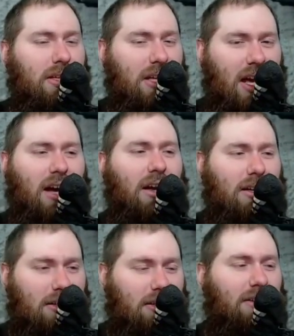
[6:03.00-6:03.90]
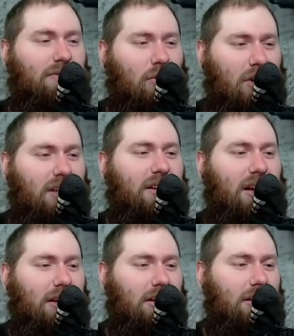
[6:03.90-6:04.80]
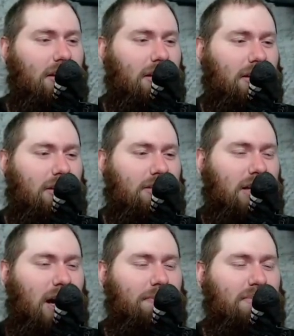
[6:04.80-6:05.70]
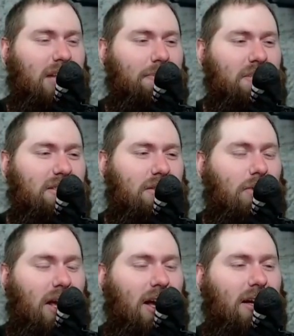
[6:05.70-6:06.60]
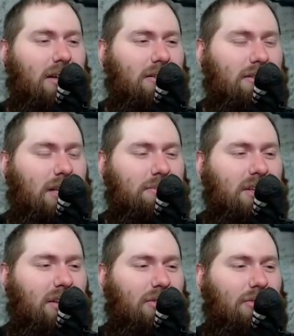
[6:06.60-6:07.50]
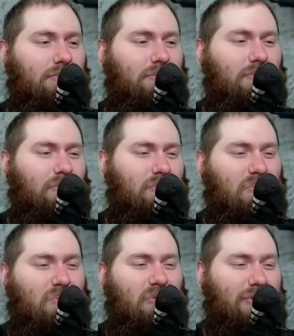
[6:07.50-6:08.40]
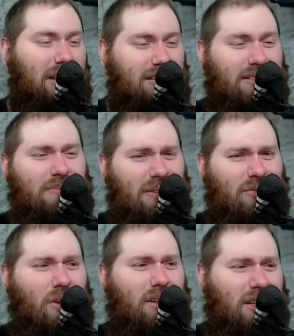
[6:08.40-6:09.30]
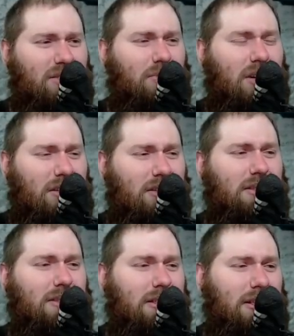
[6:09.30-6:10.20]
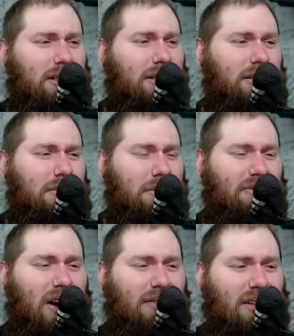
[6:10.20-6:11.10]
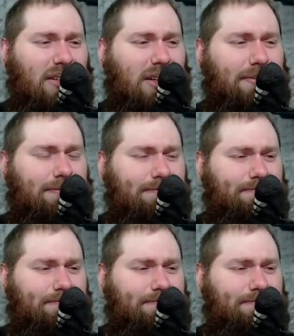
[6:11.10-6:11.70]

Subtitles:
Yeah, a 4 out of 10. Top is okay. Top's like it's about a 4 out of 10 as well. Be 5 out of 10.